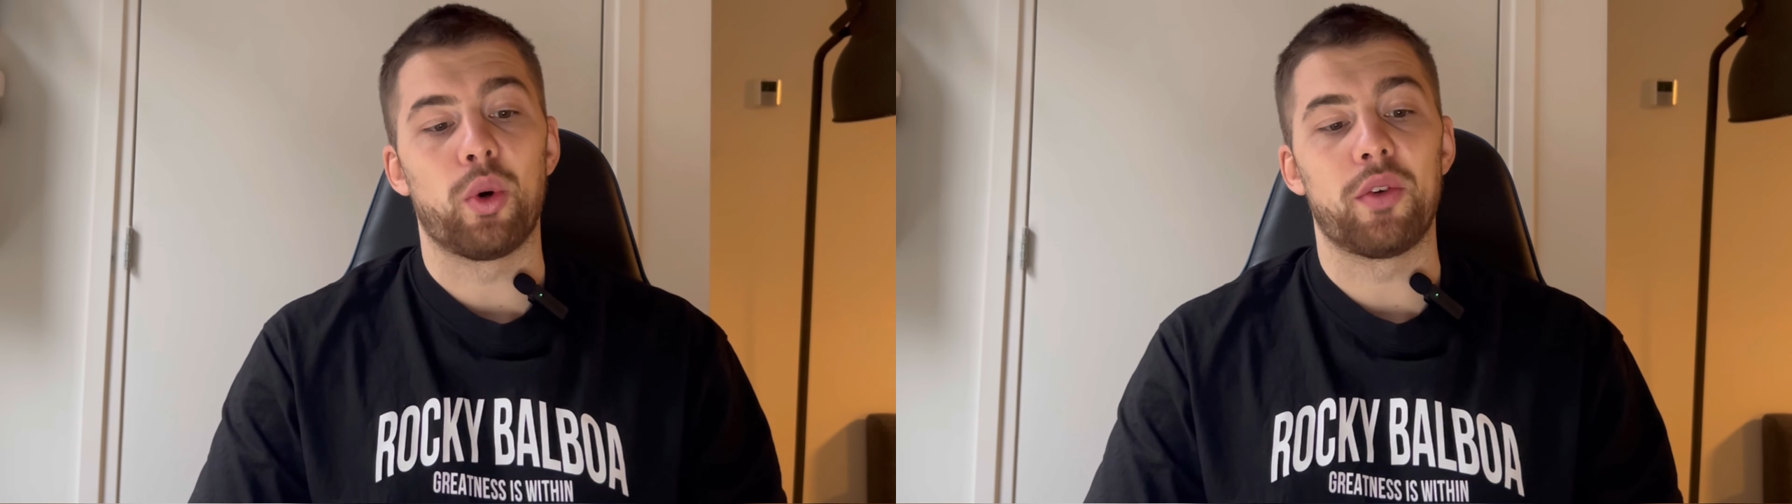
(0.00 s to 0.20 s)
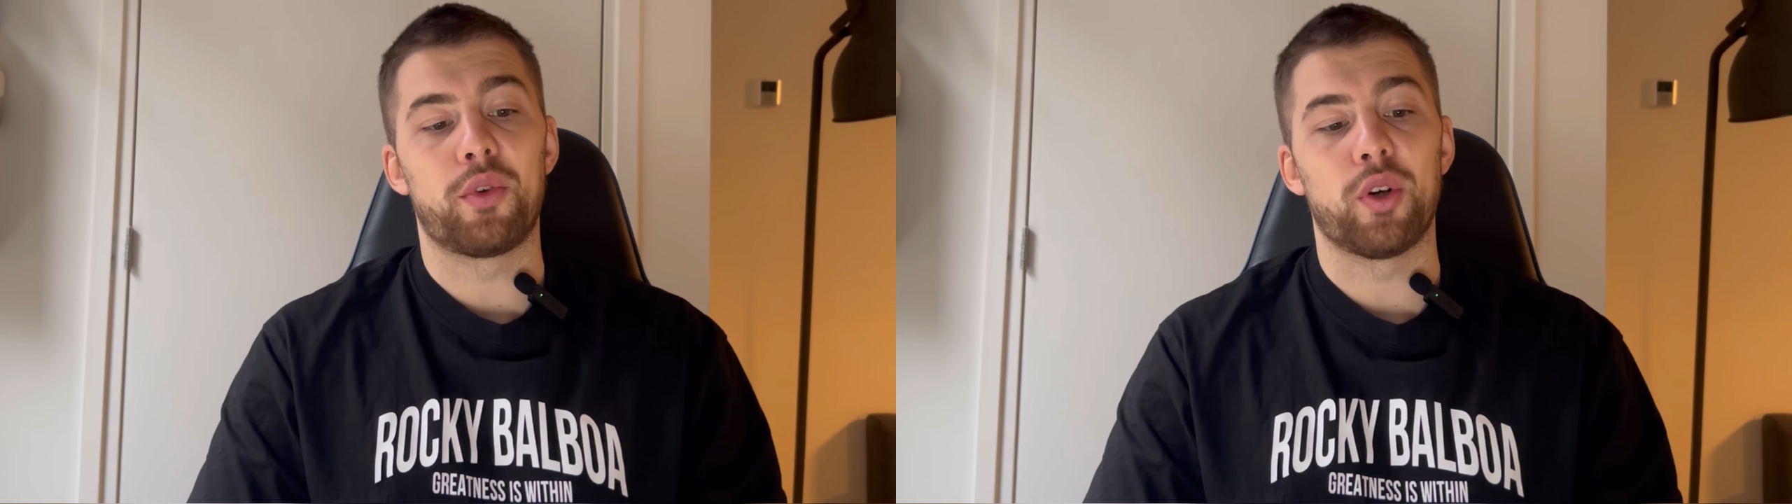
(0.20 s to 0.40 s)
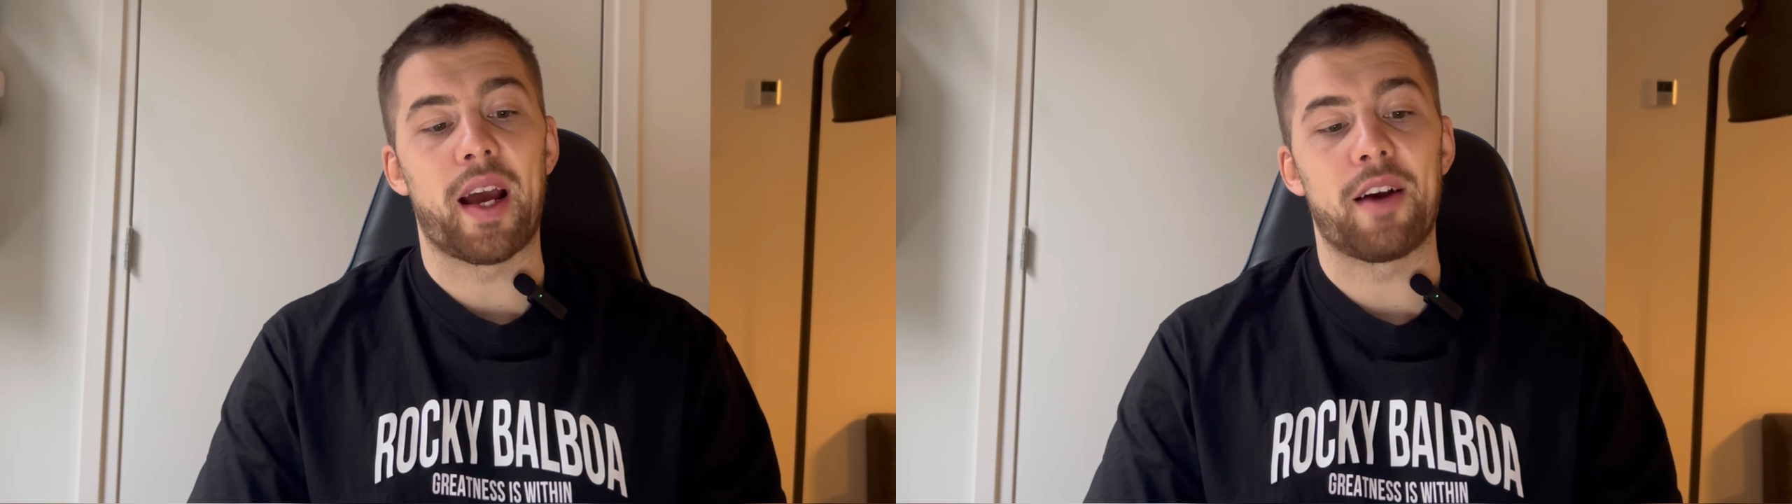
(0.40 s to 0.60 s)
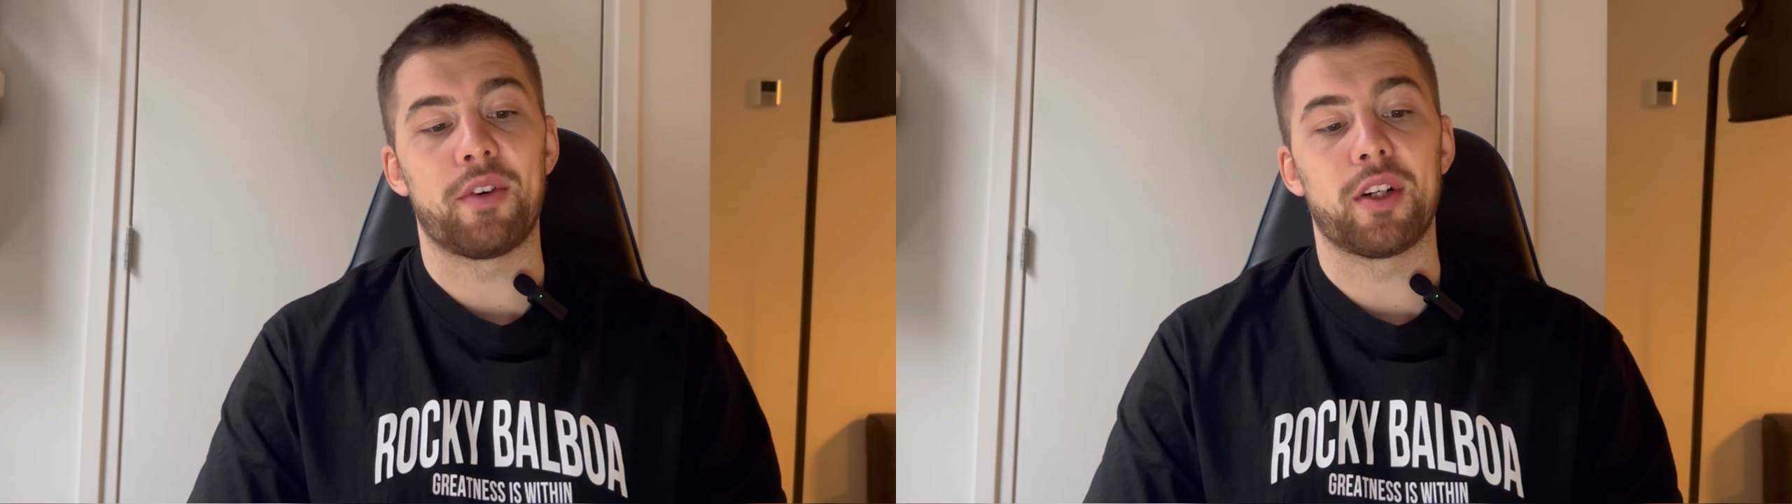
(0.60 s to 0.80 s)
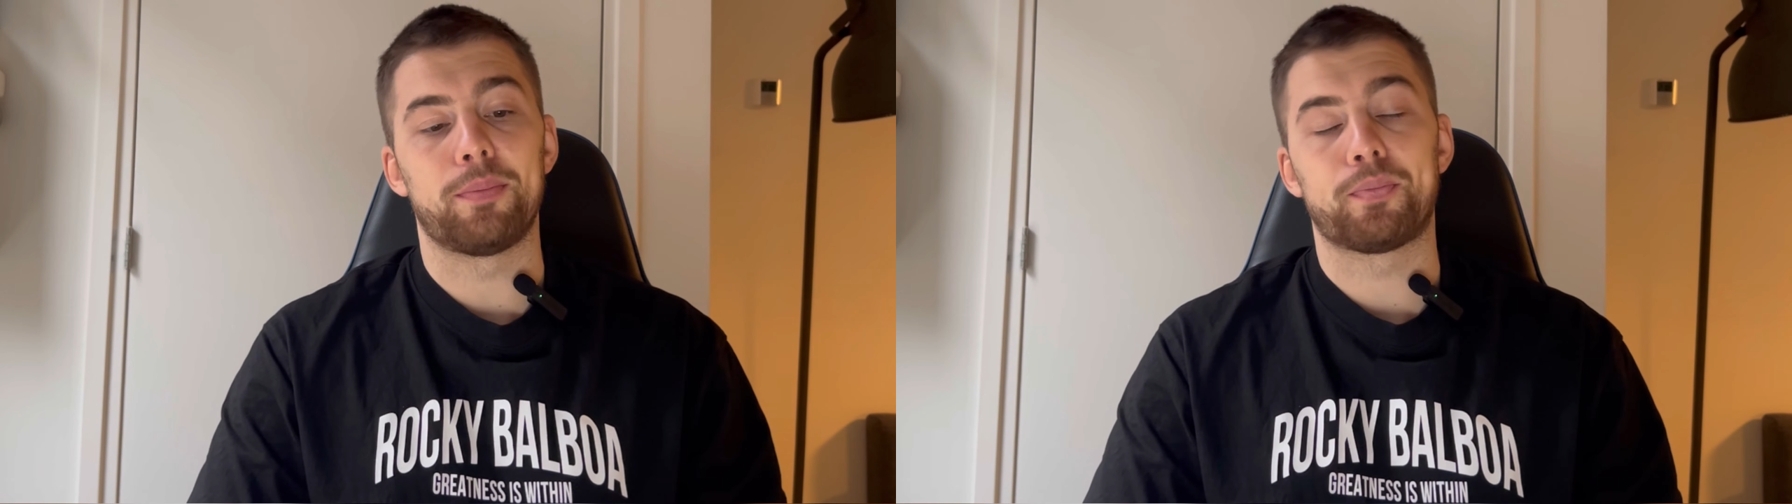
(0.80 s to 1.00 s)
if you have
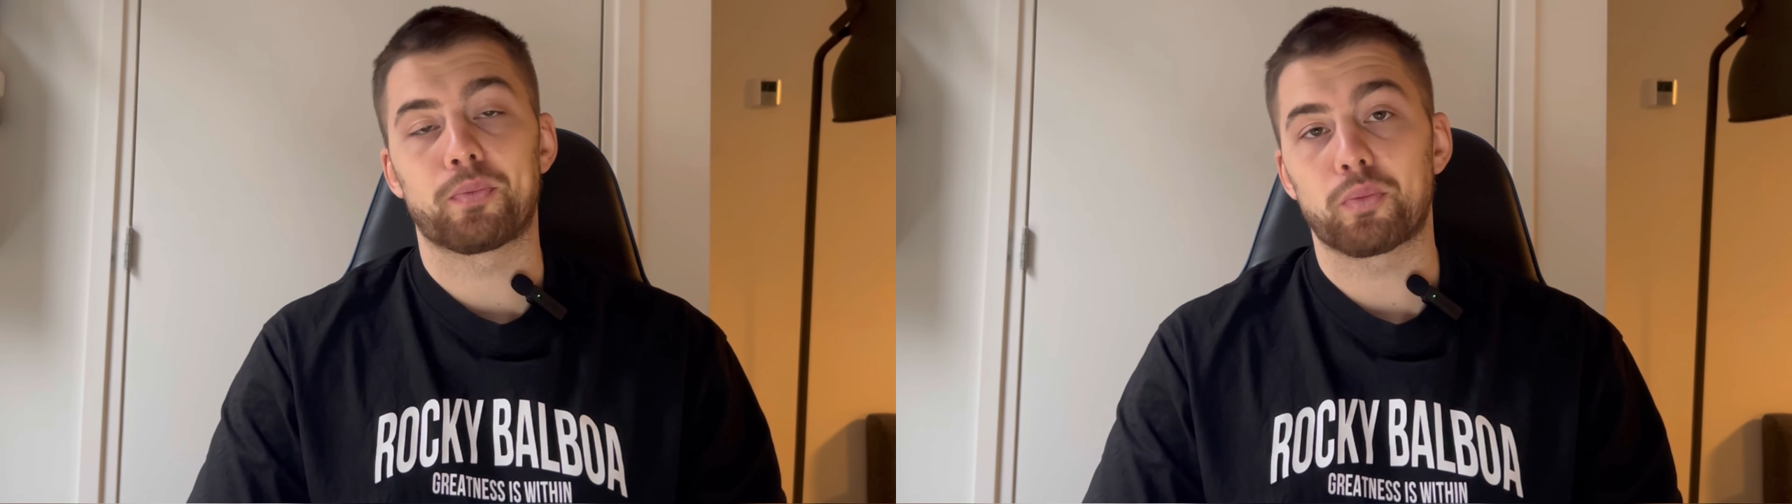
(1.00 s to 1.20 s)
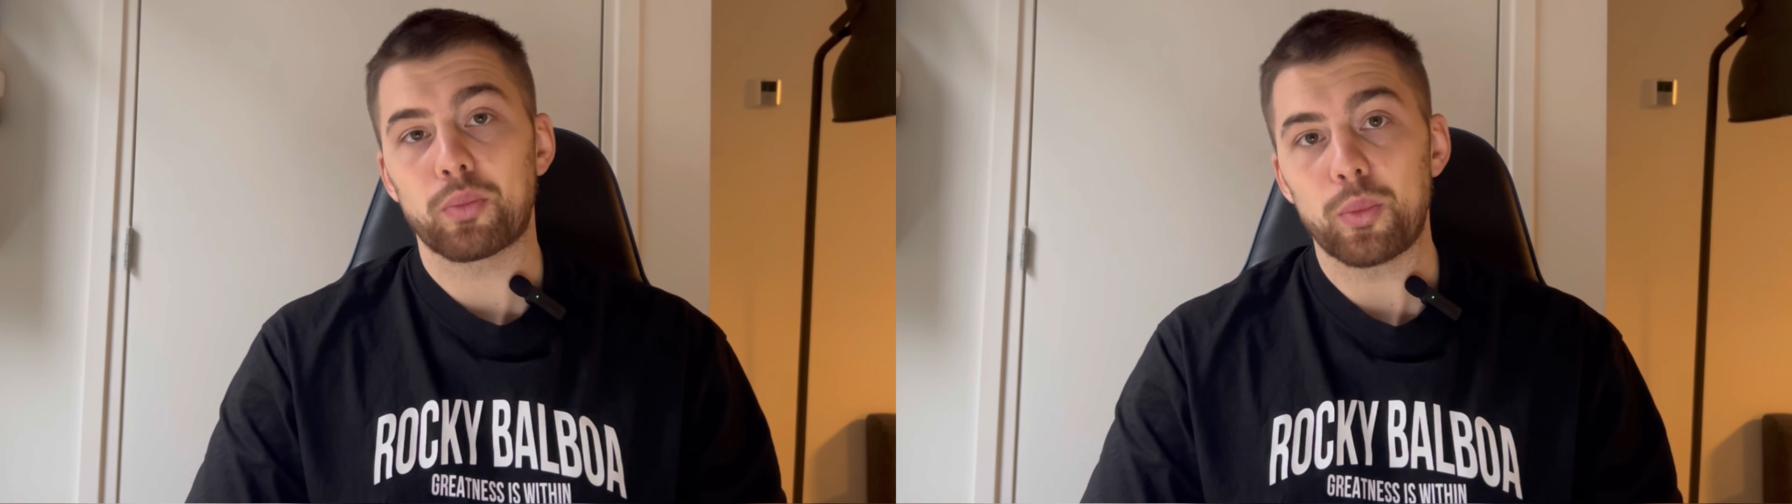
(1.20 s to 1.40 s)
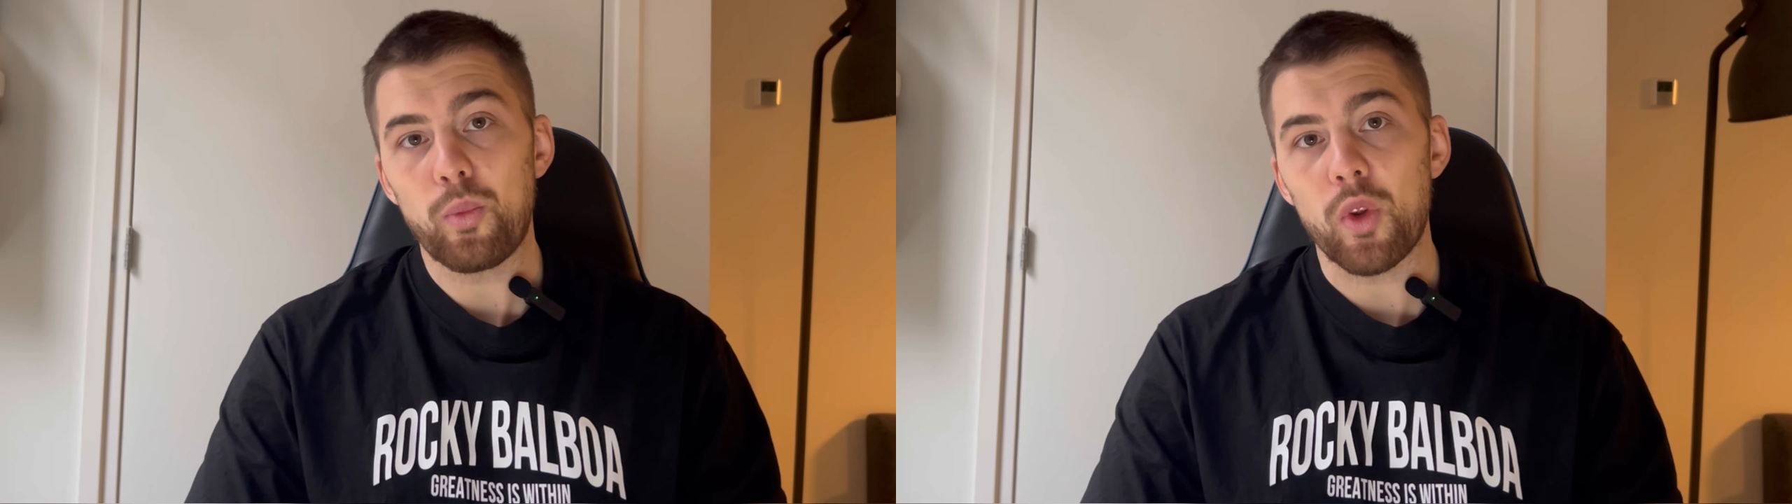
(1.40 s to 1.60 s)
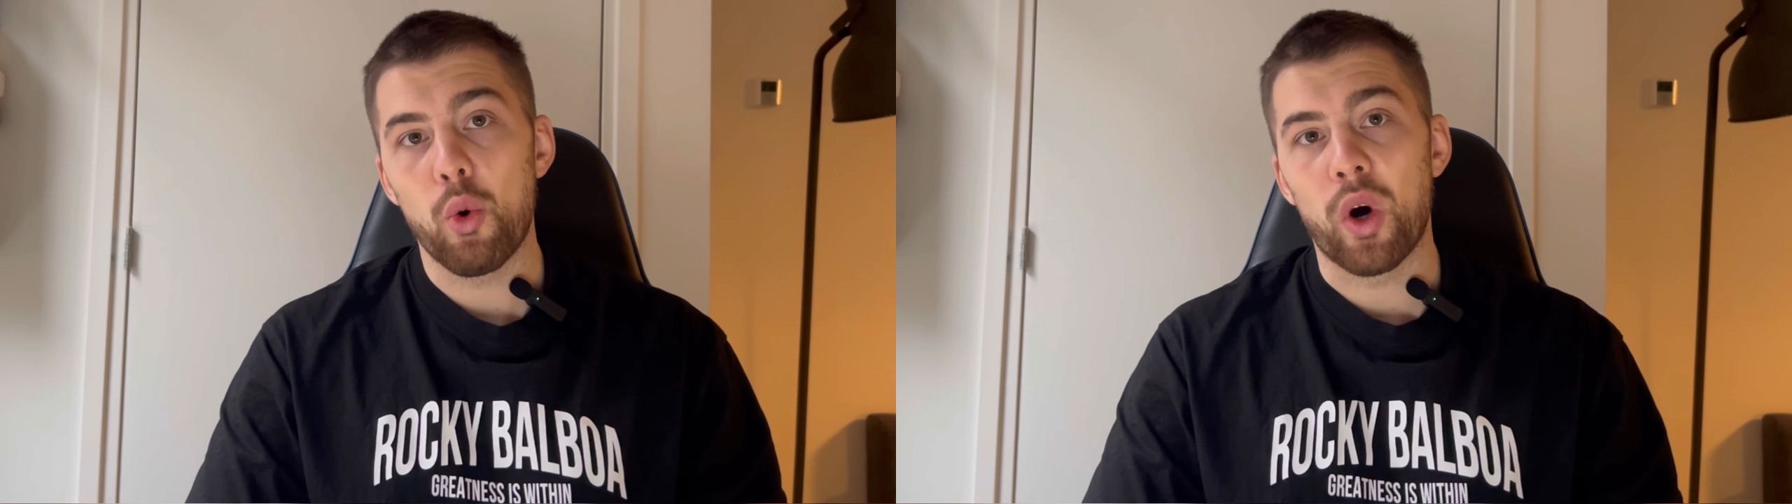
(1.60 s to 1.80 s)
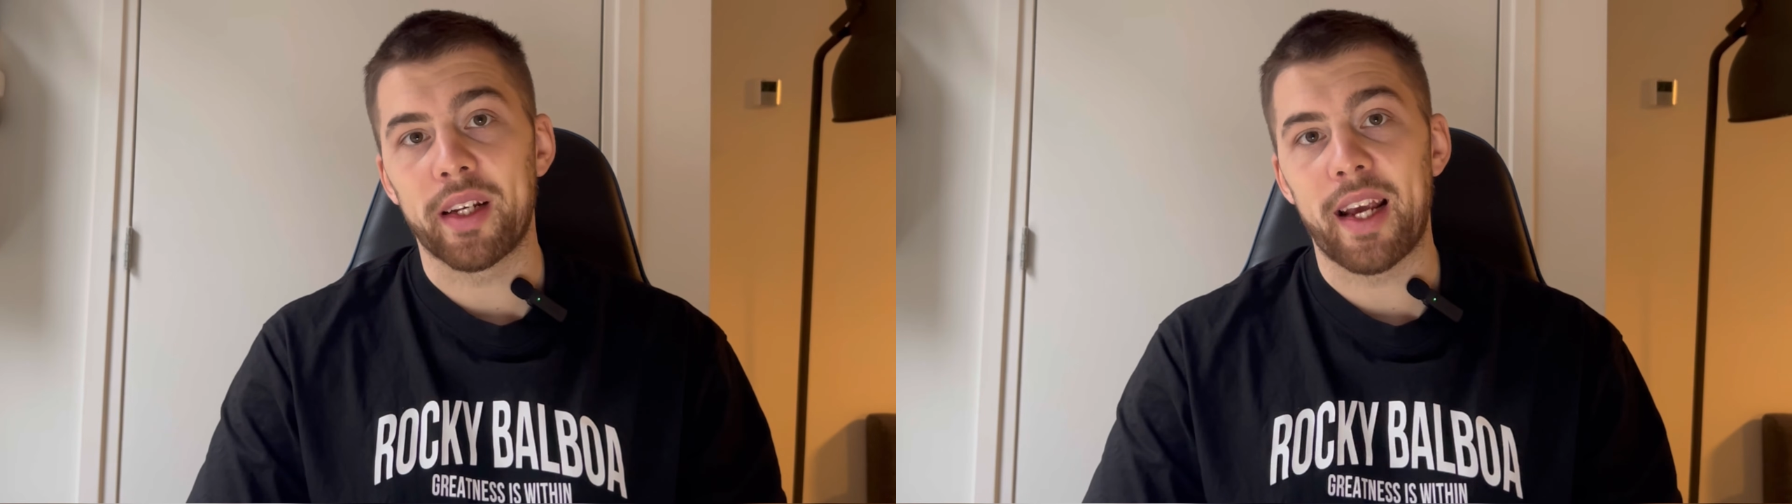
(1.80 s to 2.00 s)
one